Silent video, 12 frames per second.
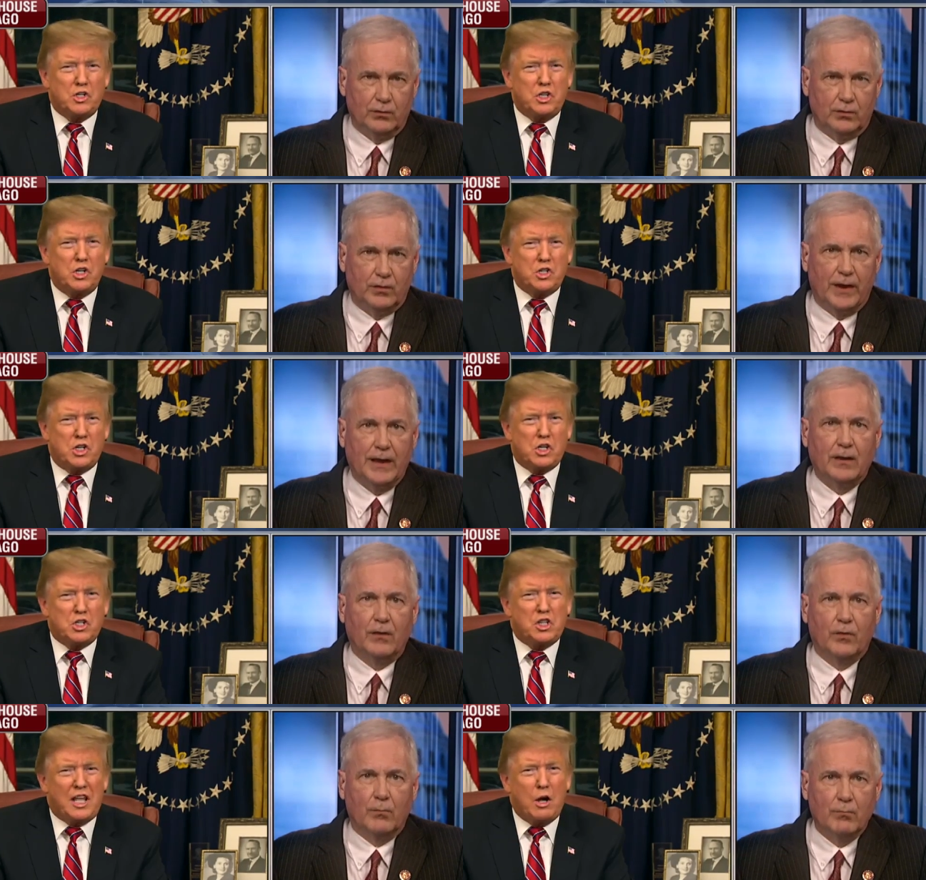
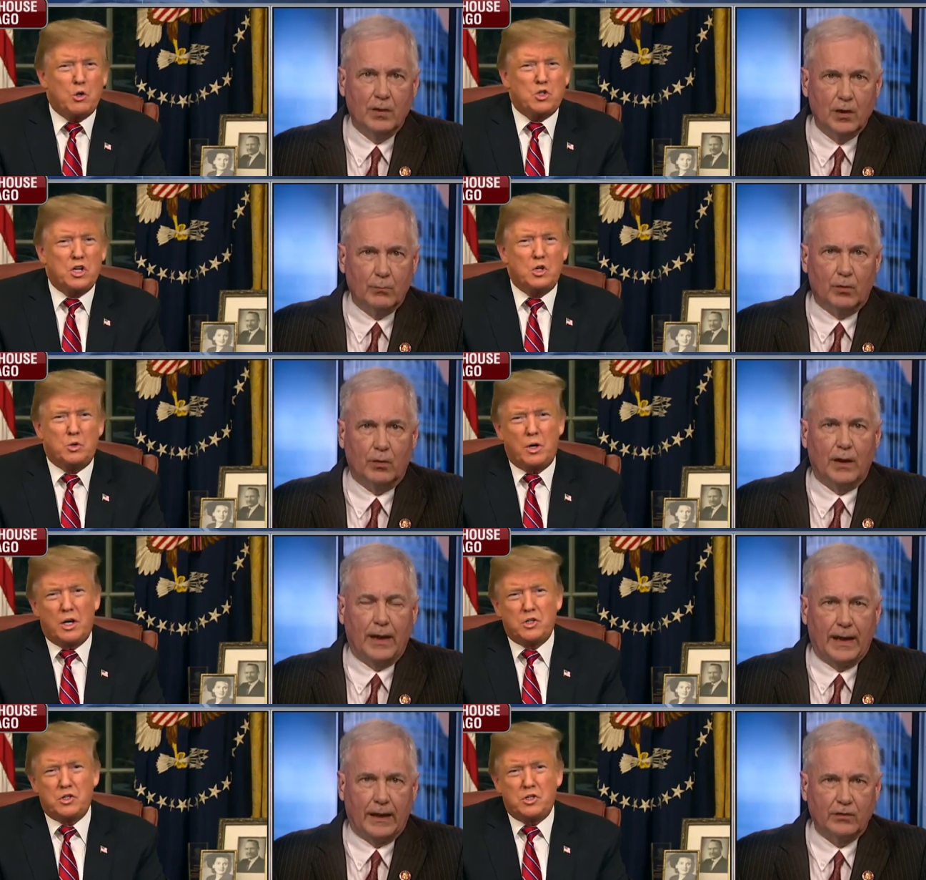Speaker 1: take the minimal
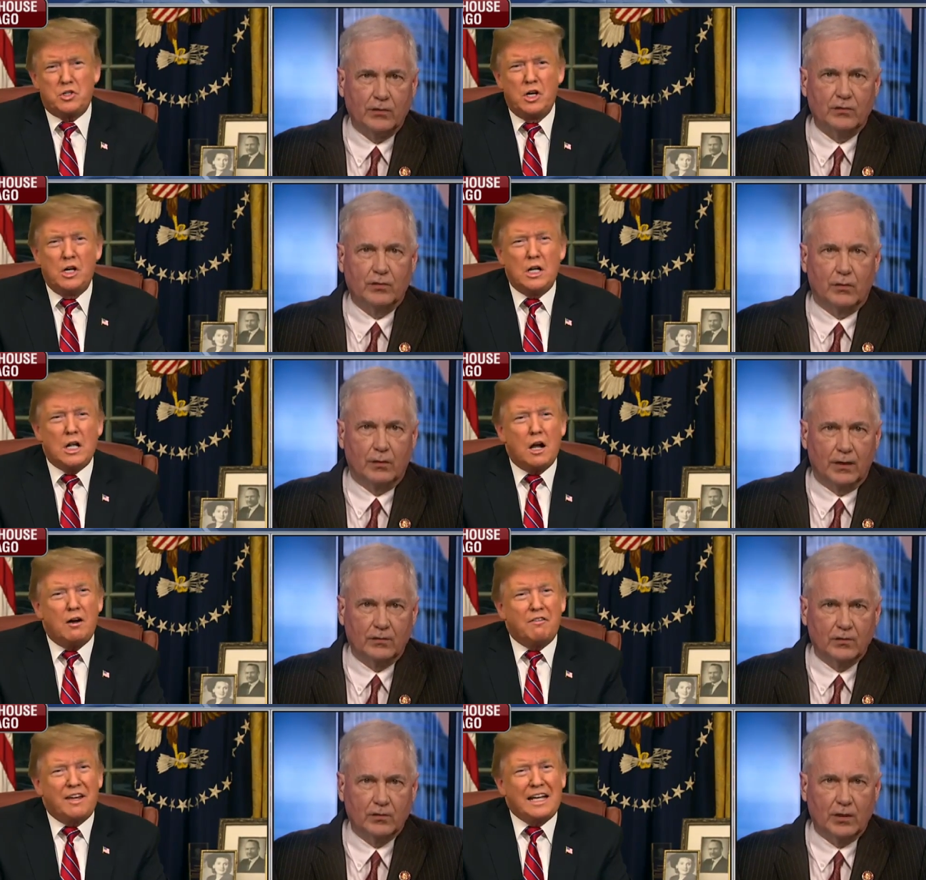actions that are
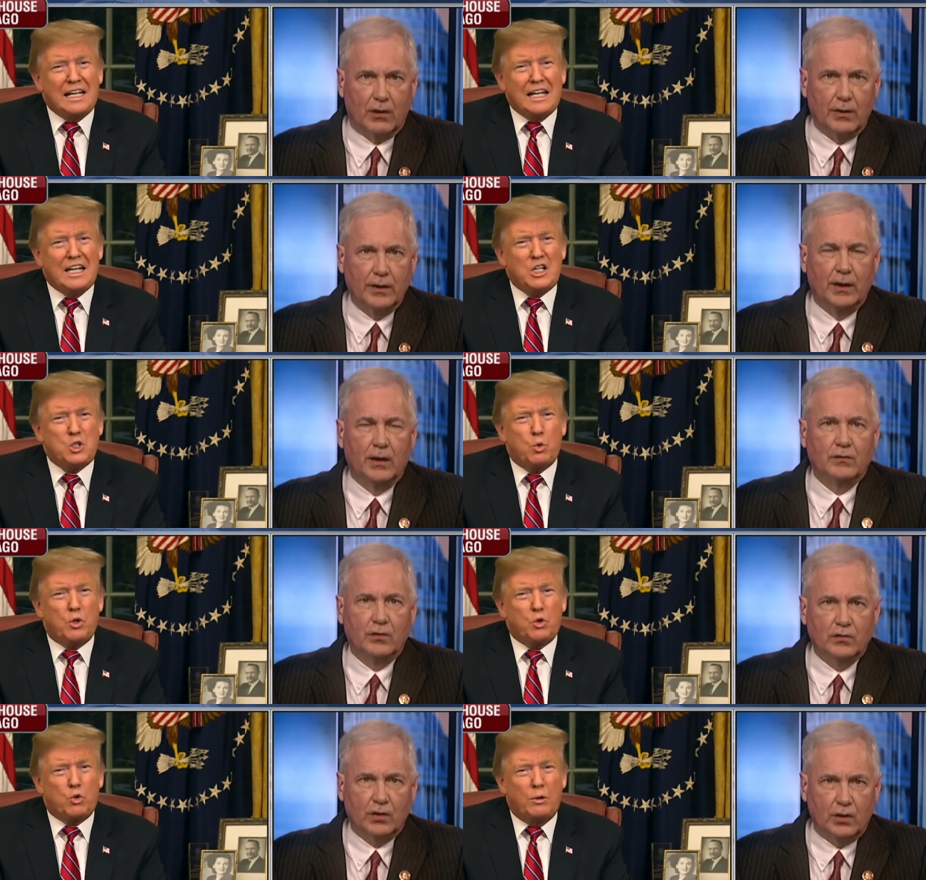necessary
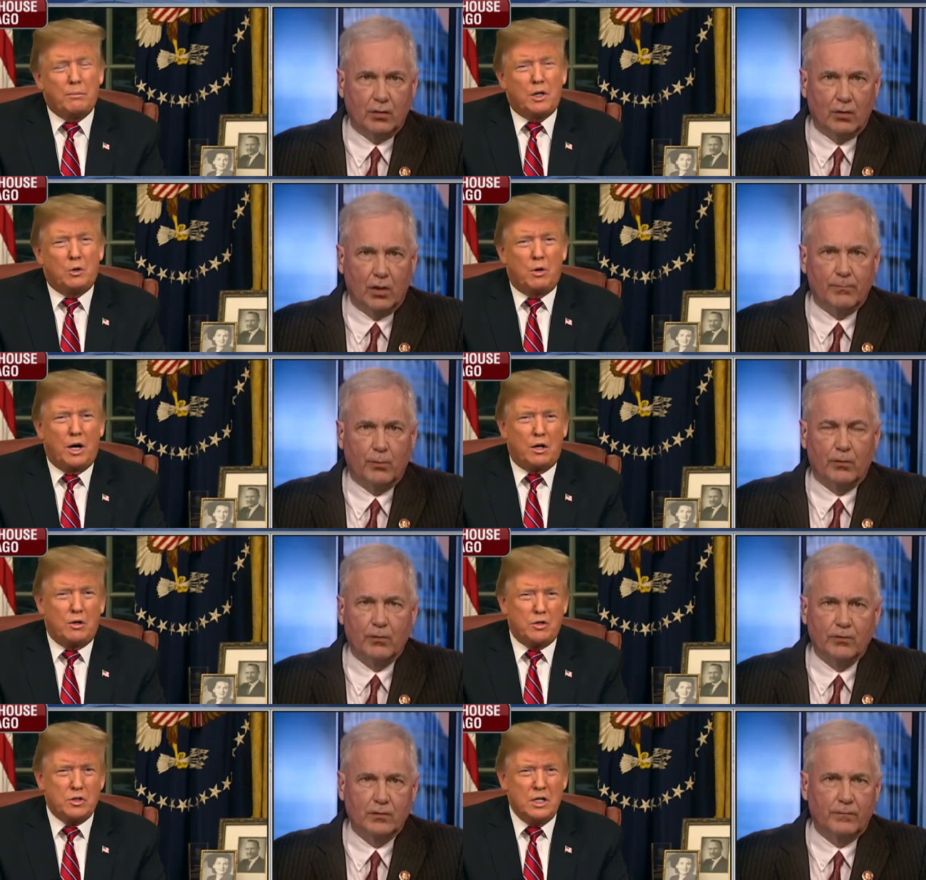to secure our
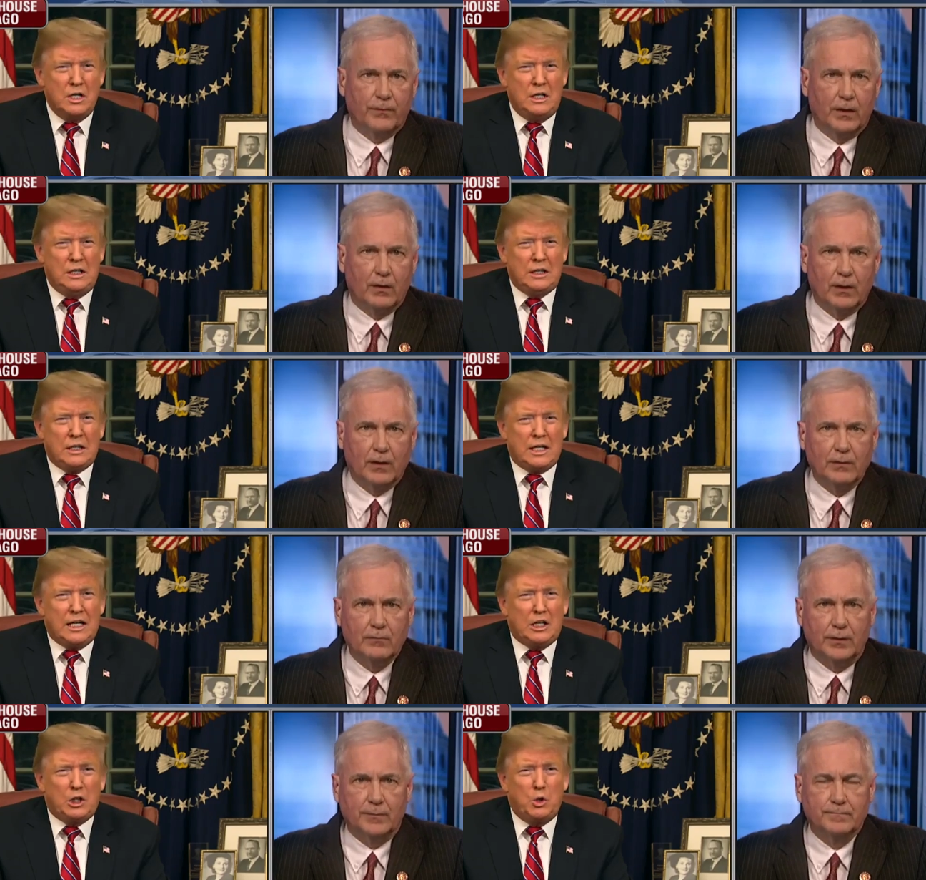borders and defend our
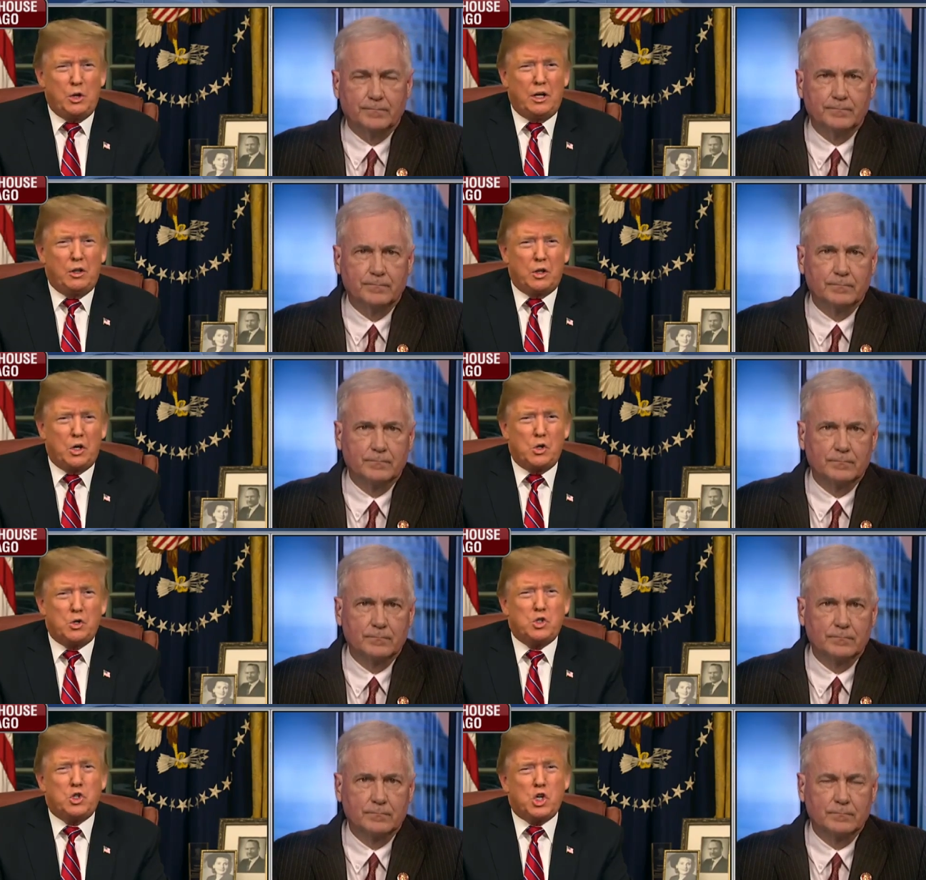country.
Speaker 2: All right,
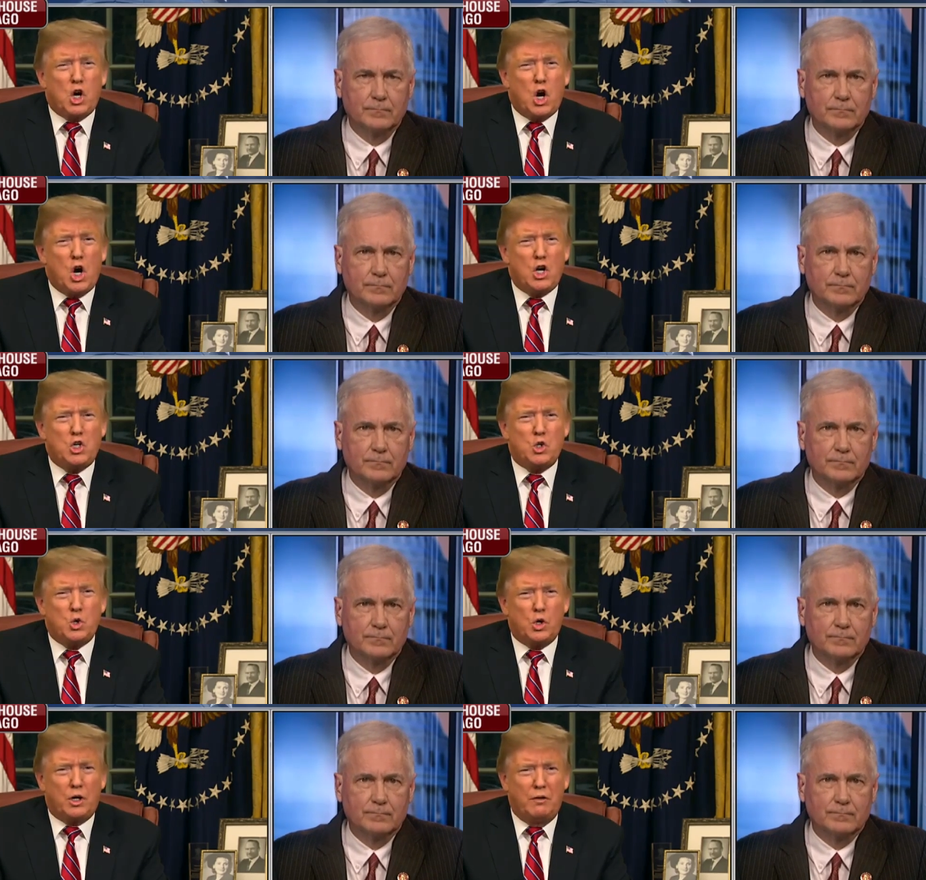Congressman, thank you
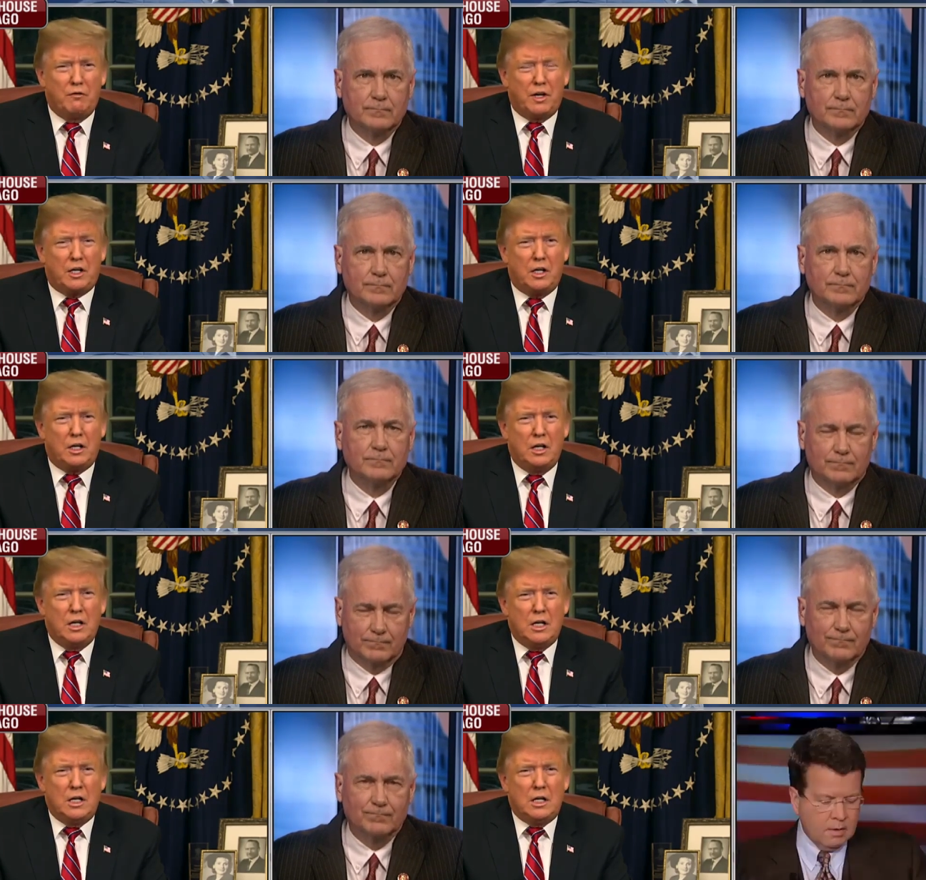very much. Tom
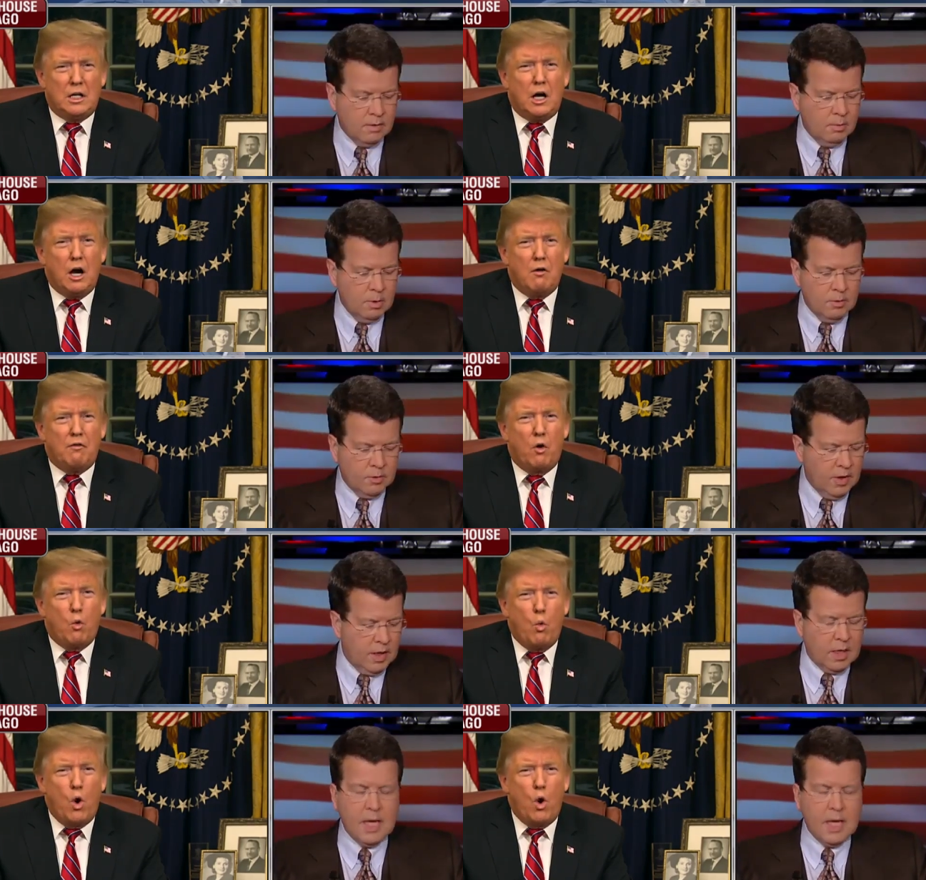McClintock of the beautiful state of